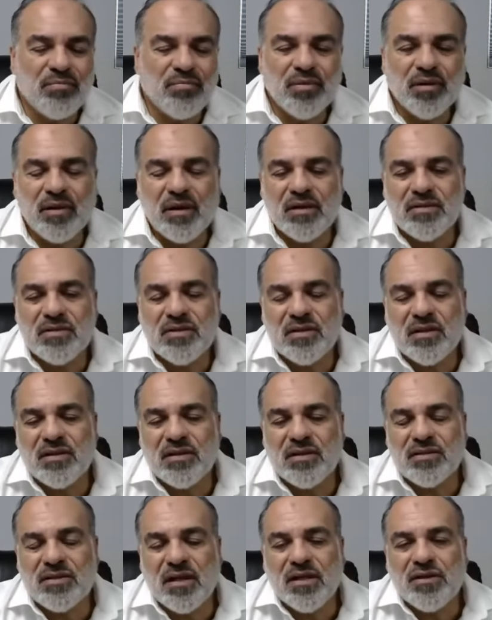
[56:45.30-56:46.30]

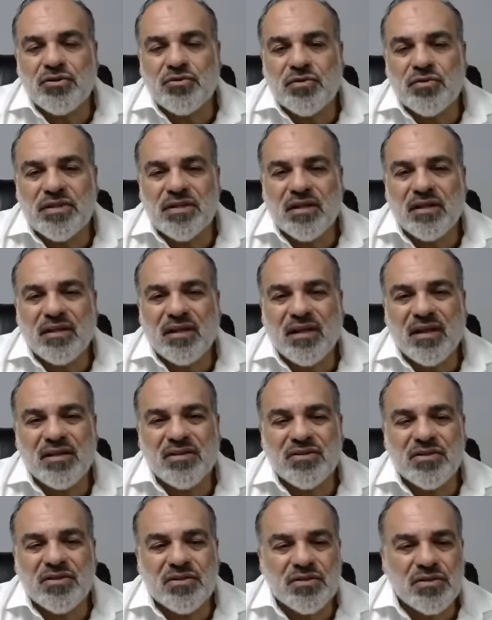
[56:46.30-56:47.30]
his interest in
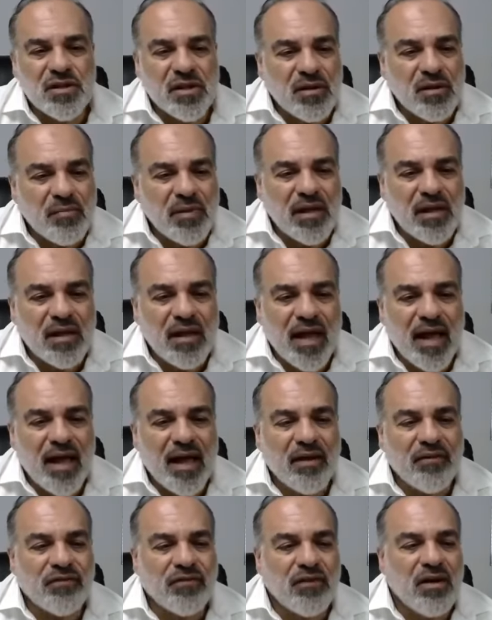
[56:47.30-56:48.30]
things is a little bit
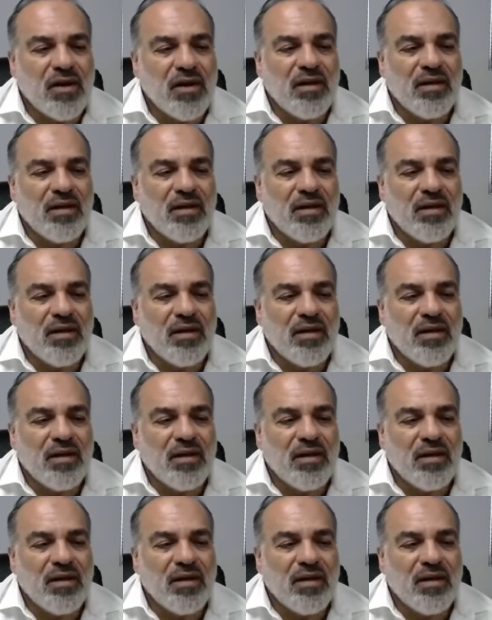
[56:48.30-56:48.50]
less,